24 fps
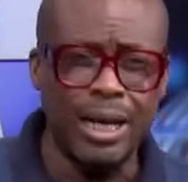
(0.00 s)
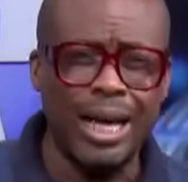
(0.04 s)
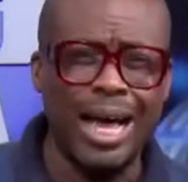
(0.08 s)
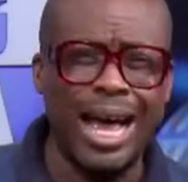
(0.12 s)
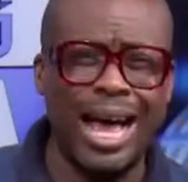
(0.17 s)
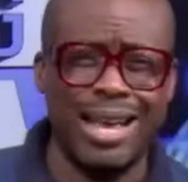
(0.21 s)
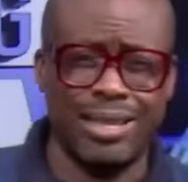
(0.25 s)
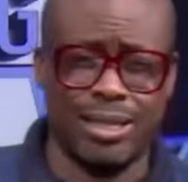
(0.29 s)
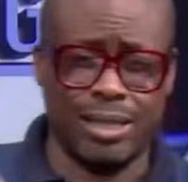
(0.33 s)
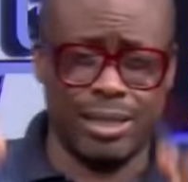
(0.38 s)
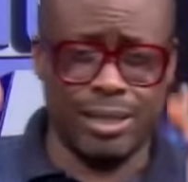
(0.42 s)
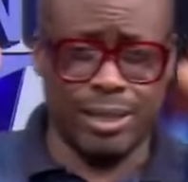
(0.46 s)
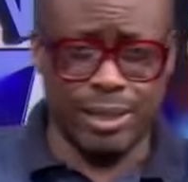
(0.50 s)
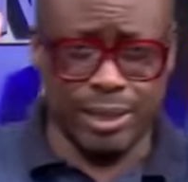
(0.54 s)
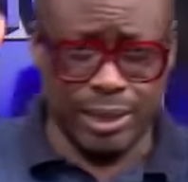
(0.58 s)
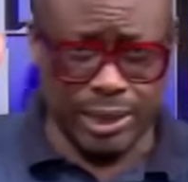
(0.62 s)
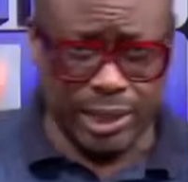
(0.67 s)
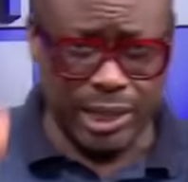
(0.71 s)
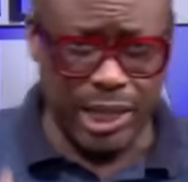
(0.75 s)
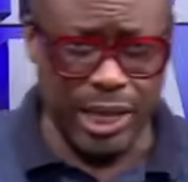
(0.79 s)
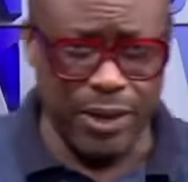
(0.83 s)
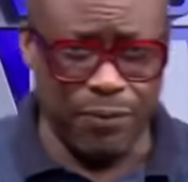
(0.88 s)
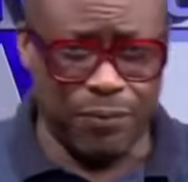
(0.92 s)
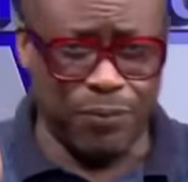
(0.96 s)
As
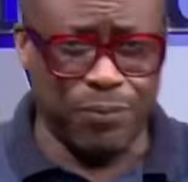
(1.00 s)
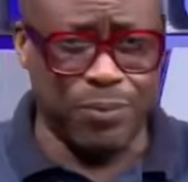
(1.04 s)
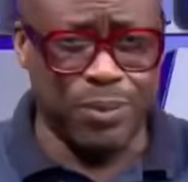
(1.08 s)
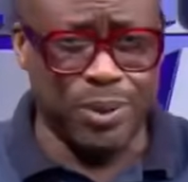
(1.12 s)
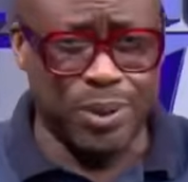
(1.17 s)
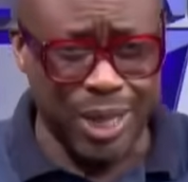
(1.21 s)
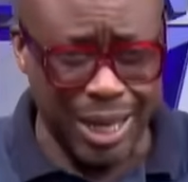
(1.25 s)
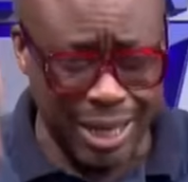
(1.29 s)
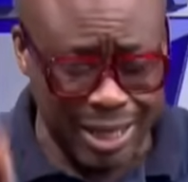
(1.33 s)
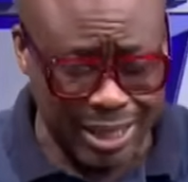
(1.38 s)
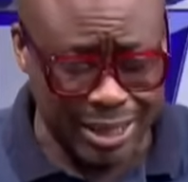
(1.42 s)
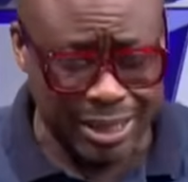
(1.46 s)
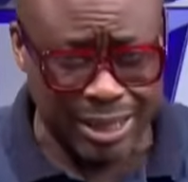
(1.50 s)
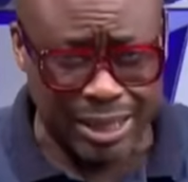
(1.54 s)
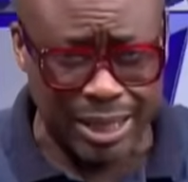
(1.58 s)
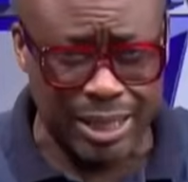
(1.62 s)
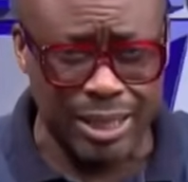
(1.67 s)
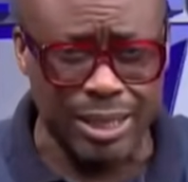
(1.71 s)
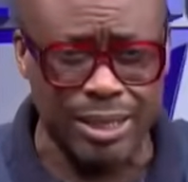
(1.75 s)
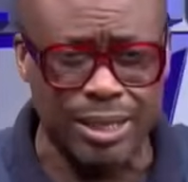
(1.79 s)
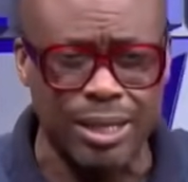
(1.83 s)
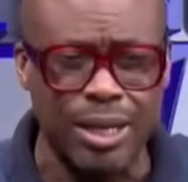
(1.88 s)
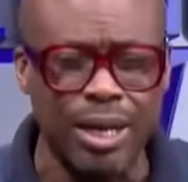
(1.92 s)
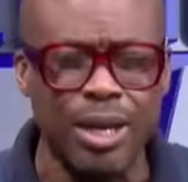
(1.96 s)
Chief
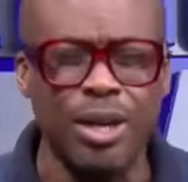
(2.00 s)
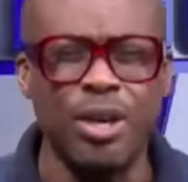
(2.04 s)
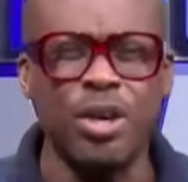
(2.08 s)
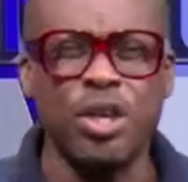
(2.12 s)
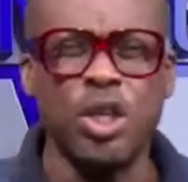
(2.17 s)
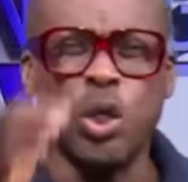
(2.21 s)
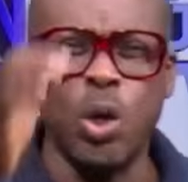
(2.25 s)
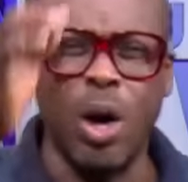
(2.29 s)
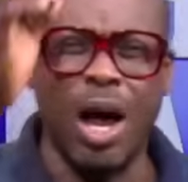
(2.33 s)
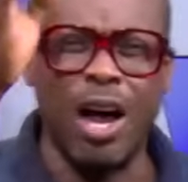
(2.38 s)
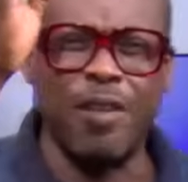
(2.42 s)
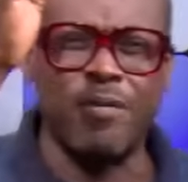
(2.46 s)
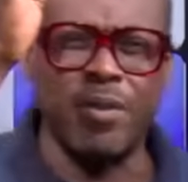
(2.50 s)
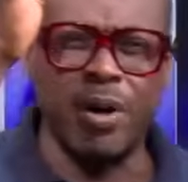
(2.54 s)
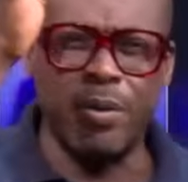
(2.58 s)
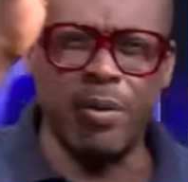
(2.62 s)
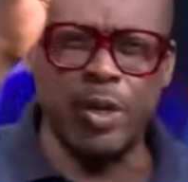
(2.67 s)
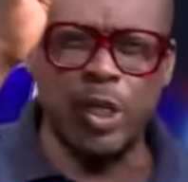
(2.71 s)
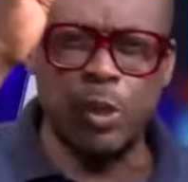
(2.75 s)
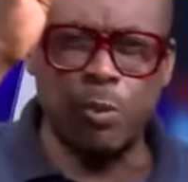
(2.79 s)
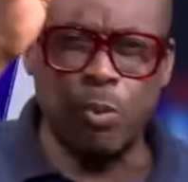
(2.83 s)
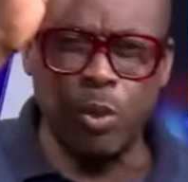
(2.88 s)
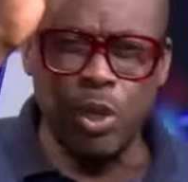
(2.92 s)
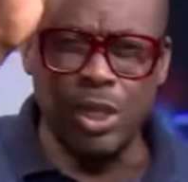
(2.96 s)
Justice, you have a
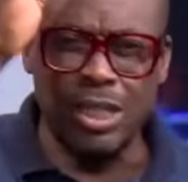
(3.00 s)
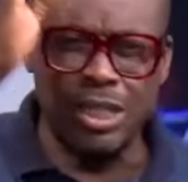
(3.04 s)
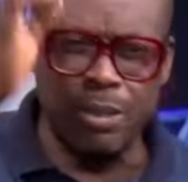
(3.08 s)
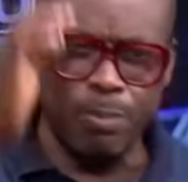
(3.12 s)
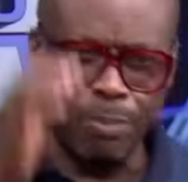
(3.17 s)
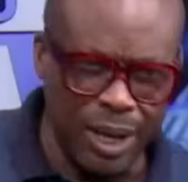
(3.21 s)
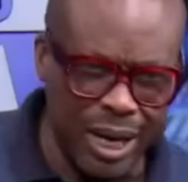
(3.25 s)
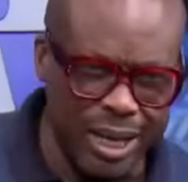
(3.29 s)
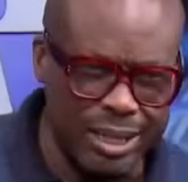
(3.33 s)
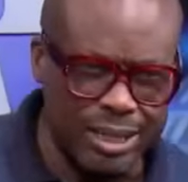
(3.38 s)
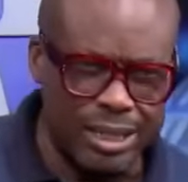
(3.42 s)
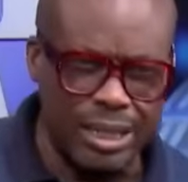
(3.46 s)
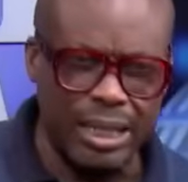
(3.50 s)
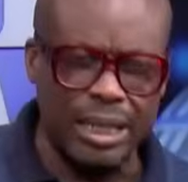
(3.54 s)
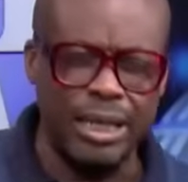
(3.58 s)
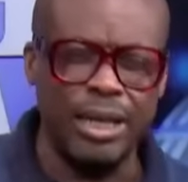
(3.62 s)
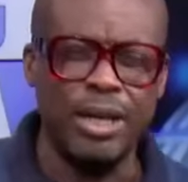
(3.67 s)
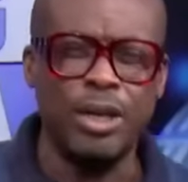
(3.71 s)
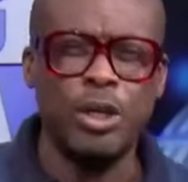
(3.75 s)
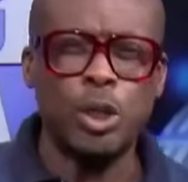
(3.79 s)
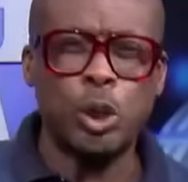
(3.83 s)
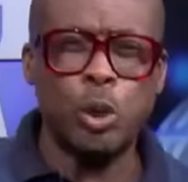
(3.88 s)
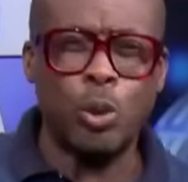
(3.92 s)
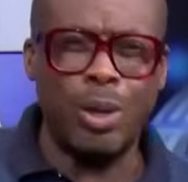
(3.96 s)
responsibility
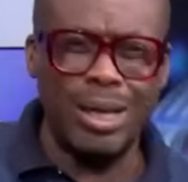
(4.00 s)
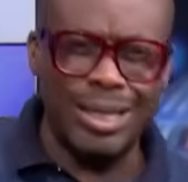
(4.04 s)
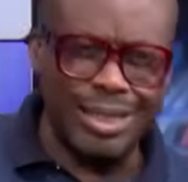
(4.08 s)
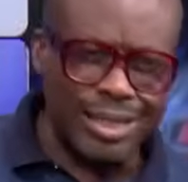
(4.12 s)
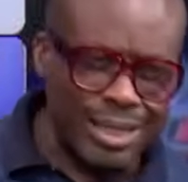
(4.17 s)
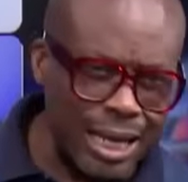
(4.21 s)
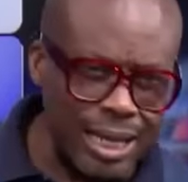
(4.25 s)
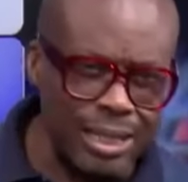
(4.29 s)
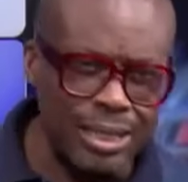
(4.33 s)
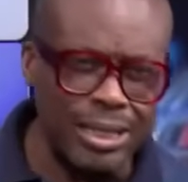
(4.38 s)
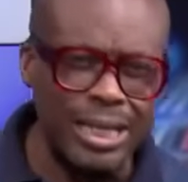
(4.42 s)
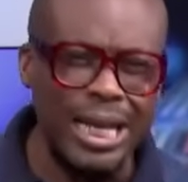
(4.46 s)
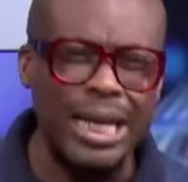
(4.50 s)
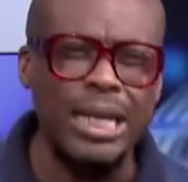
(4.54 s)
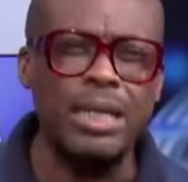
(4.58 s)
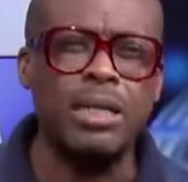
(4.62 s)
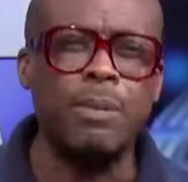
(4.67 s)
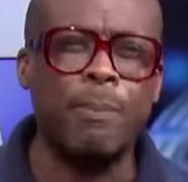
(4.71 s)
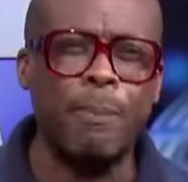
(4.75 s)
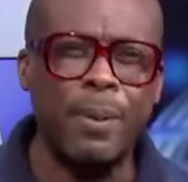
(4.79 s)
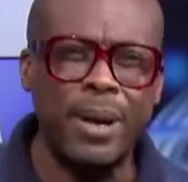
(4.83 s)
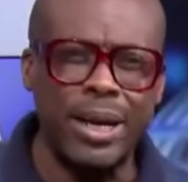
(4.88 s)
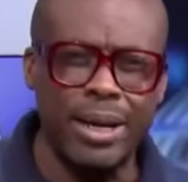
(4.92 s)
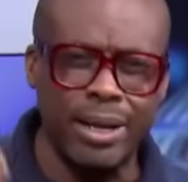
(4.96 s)
to attend the
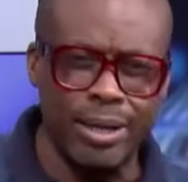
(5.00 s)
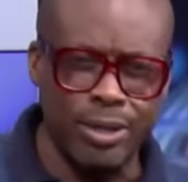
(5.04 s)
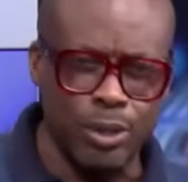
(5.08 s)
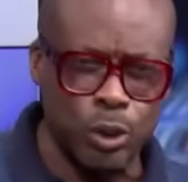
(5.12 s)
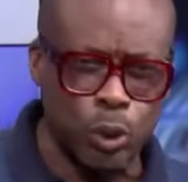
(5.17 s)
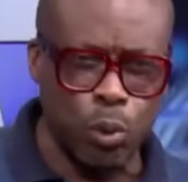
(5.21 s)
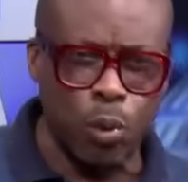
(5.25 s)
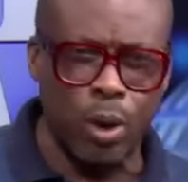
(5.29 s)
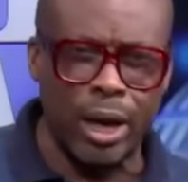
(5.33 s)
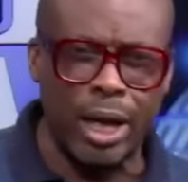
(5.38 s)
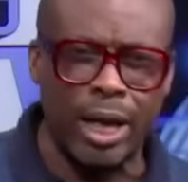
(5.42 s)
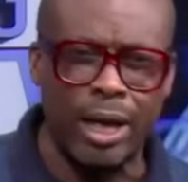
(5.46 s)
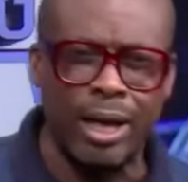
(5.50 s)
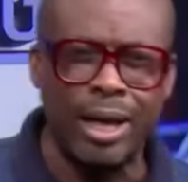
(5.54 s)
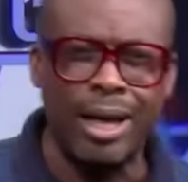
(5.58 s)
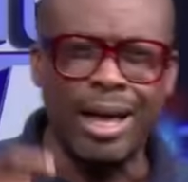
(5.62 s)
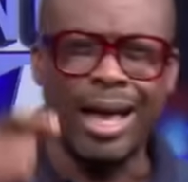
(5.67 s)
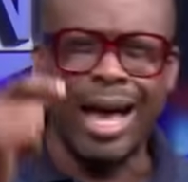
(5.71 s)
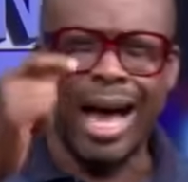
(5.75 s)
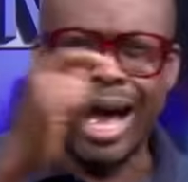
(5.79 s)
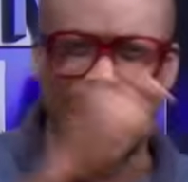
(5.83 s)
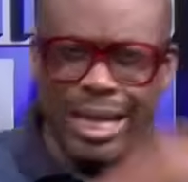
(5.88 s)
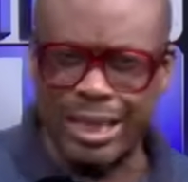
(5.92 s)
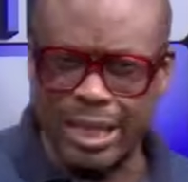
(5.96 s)
Independence Square
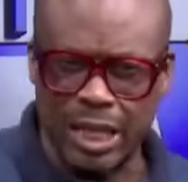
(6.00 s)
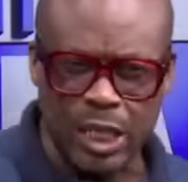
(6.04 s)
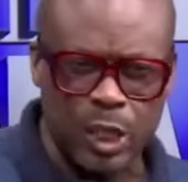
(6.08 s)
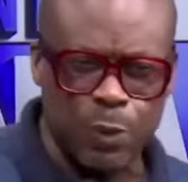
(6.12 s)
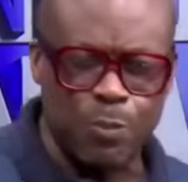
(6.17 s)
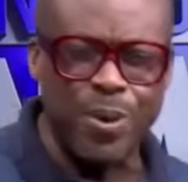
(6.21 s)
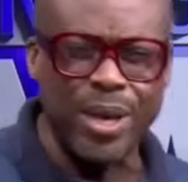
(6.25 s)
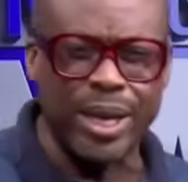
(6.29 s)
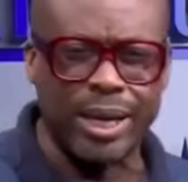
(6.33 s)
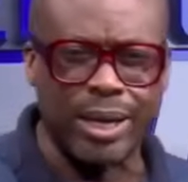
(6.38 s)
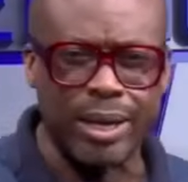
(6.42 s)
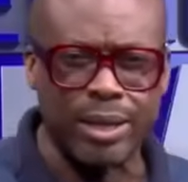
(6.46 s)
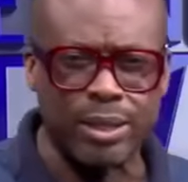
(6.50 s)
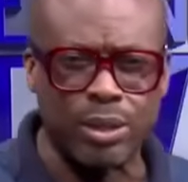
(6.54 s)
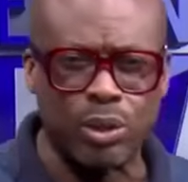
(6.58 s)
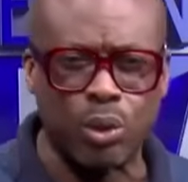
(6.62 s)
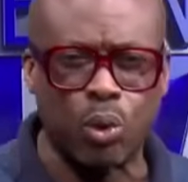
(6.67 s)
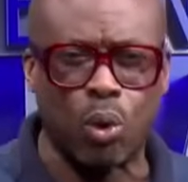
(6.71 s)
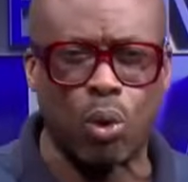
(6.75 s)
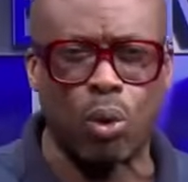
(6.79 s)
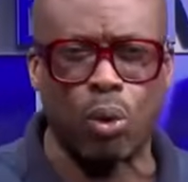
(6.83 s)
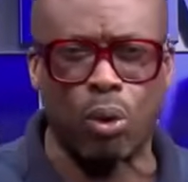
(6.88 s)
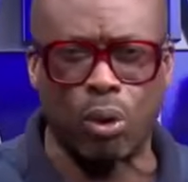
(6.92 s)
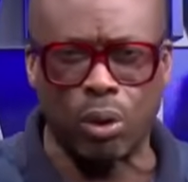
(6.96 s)
at the Speaker's
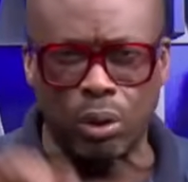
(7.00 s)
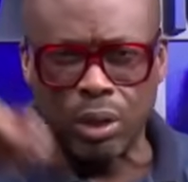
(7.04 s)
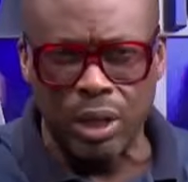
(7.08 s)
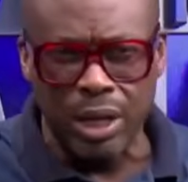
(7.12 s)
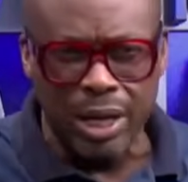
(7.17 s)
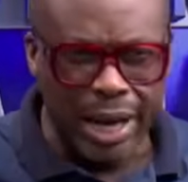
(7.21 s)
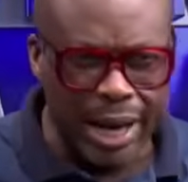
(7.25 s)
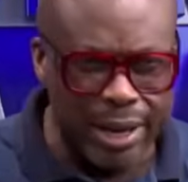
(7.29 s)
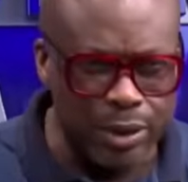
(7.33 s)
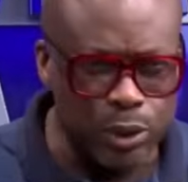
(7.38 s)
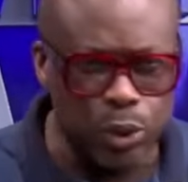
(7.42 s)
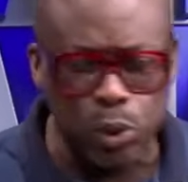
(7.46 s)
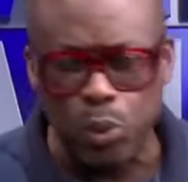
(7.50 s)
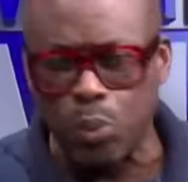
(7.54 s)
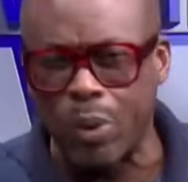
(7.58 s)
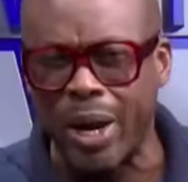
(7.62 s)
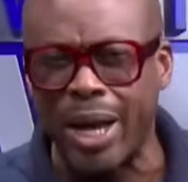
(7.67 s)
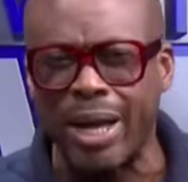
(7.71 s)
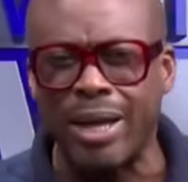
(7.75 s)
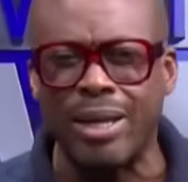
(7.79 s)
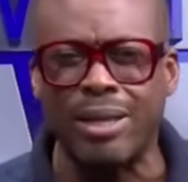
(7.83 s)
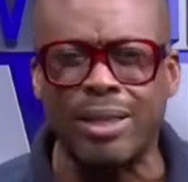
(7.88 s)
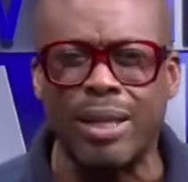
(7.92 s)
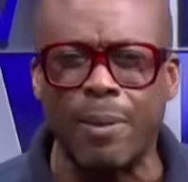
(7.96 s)
call and swear
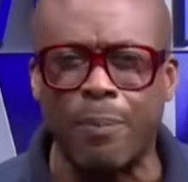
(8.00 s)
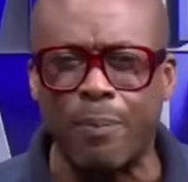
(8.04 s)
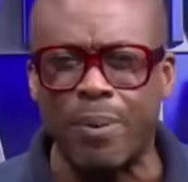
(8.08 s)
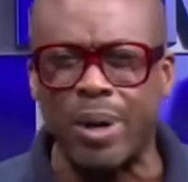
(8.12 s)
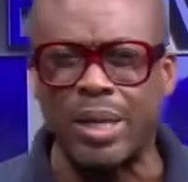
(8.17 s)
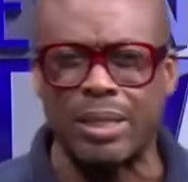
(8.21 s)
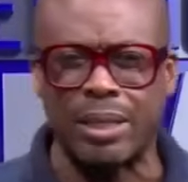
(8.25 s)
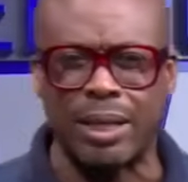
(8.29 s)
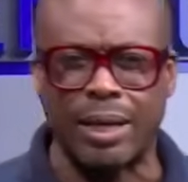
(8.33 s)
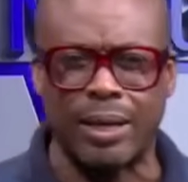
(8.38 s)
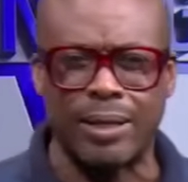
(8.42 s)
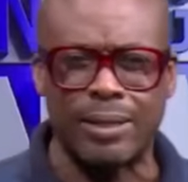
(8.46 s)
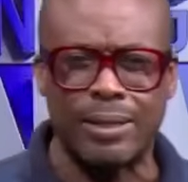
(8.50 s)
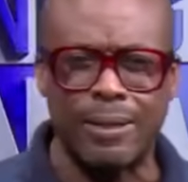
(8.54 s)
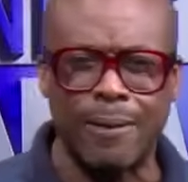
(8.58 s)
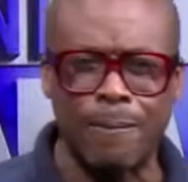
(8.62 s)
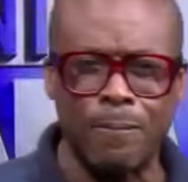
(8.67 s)
in the president.